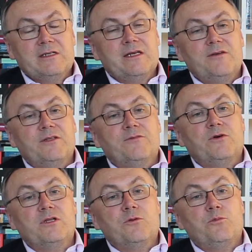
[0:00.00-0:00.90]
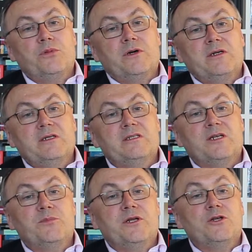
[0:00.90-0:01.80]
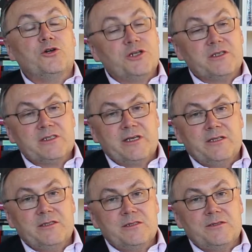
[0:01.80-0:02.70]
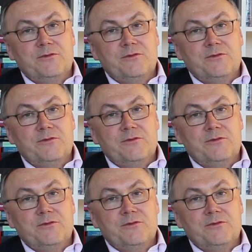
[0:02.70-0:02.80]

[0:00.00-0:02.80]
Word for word: They develop entrepreneurial skills,